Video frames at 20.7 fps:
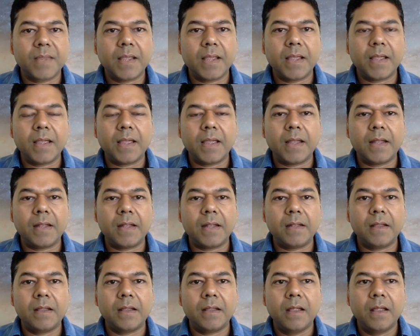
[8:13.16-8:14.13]

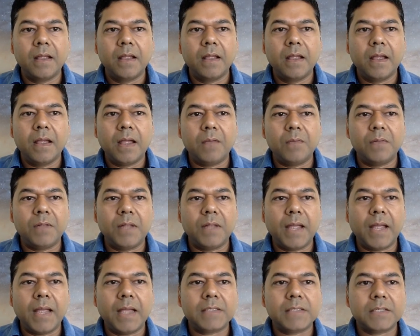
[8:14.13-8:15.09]
and I will
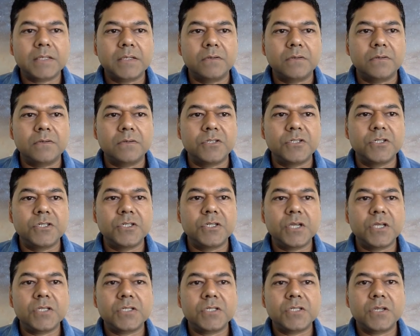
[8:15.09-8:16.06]
ask you to
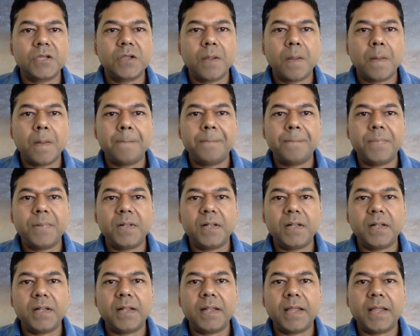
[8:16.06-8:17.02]
just
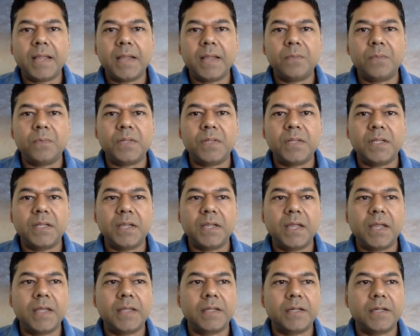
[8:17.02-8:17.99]
play with the
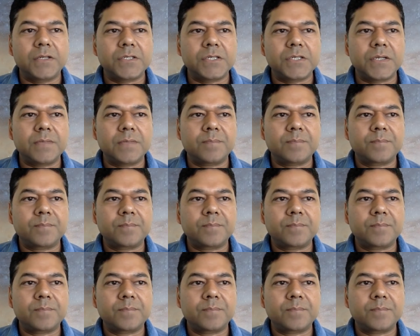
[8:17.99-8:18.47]
energy.